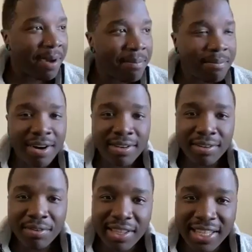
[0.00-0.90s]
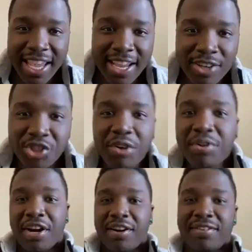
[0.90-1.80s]
King Jr. I'm
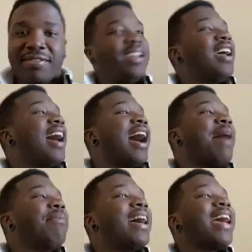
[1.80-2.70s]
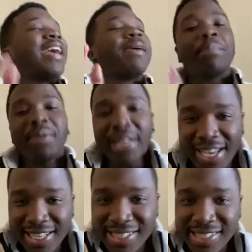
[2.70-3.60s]
like, please tell, what did
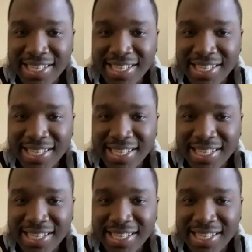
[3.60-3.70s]
he do?